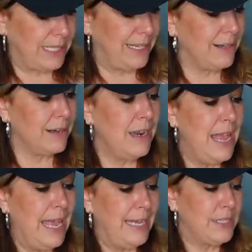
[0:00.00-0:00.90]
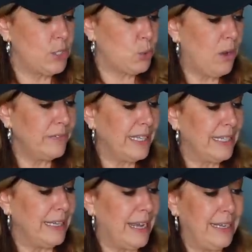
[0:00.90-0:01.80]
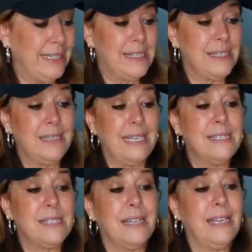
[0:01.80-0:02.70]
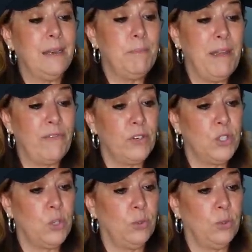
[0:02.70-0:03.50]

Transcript: here, and it's twelve ninety-nine. It's an insulated beverage